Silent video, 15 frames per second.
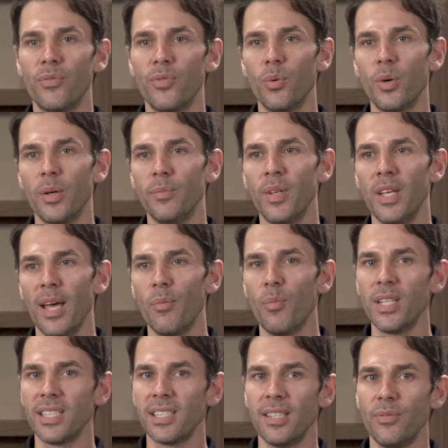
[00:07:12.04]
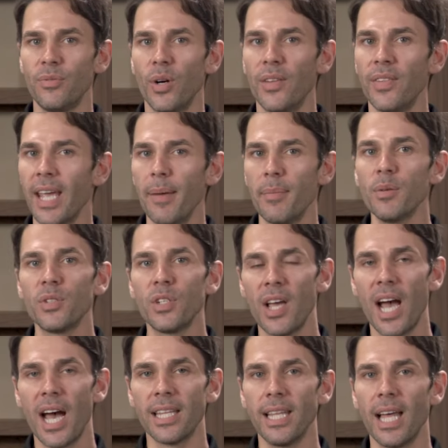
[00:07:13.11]
full and once did find the gap. There was no
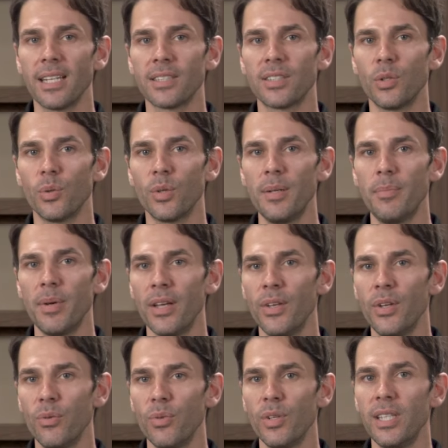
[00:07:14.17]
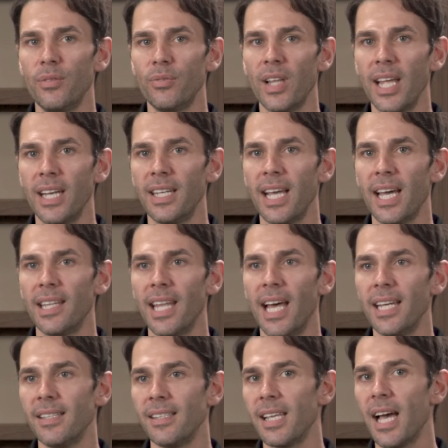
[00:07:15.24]
hard luck story, but really flattened out
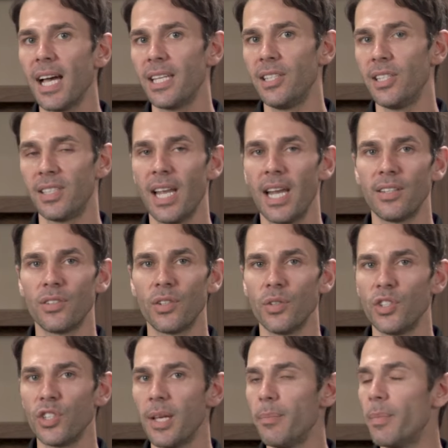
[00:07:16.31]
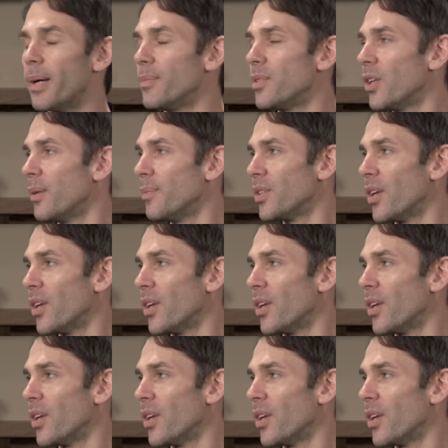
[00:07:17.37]
late, and Zaki just had it too cheap up top.